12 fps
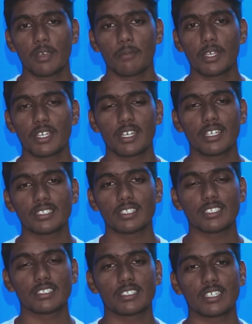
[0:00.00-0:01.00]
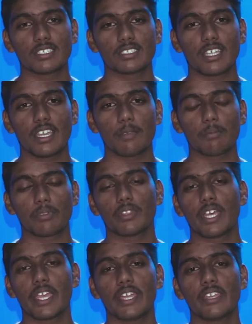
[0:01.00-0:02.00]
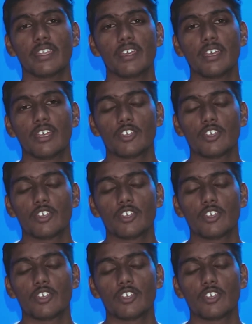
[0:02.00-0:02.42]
because it's just a plain